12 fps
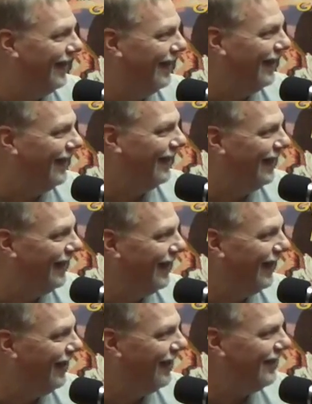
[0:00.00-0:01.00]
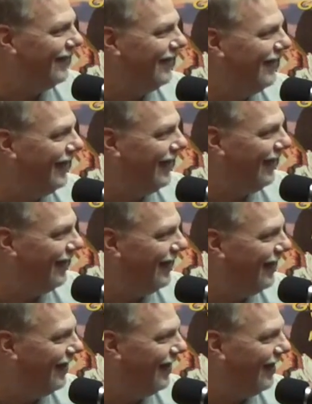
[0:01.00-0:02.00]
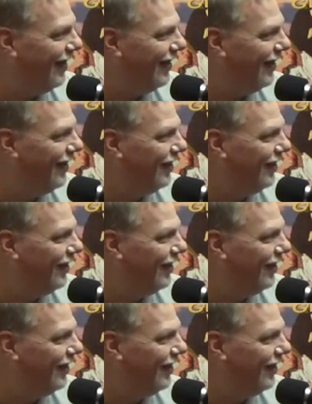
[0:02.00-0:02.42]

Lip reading: to get a horse, and the horse jumped on you.